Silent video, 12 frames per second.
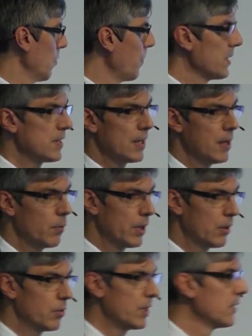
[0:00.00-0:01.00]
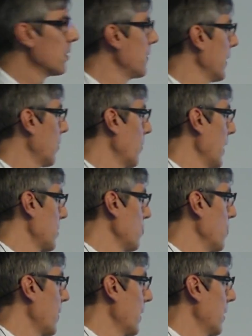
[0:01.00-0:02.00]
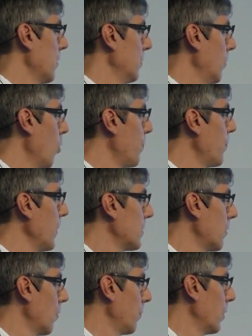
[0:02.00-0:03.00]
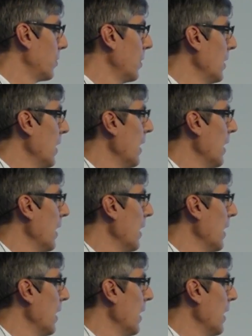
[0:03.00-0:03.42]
So basically, with a good internet connection, you can operate a robot